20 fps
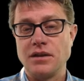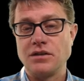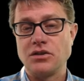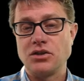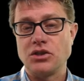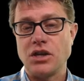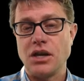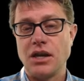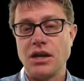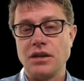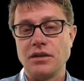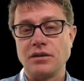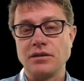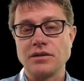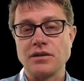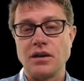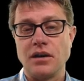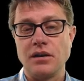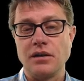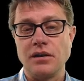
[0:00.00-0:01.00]
These
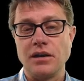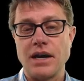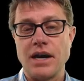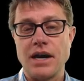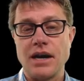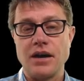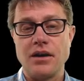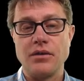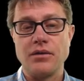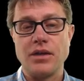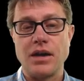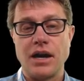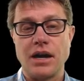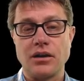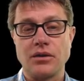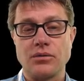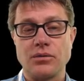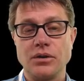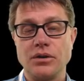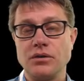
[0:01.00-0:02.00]
channels allow
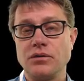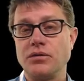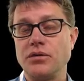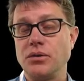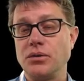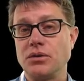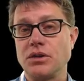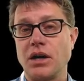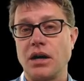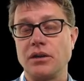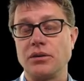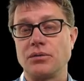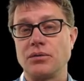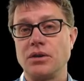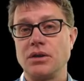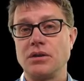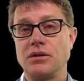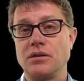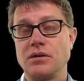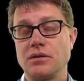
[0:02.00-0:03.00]
that green food
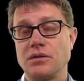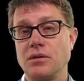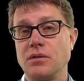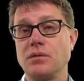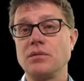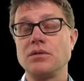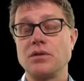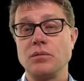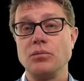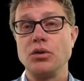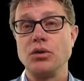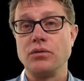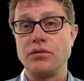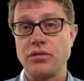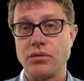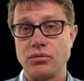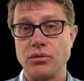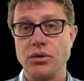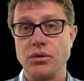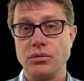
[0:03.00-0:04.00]
coloring to, to
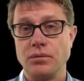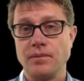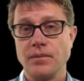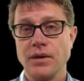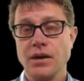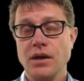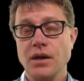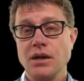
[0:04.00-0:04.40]
move through.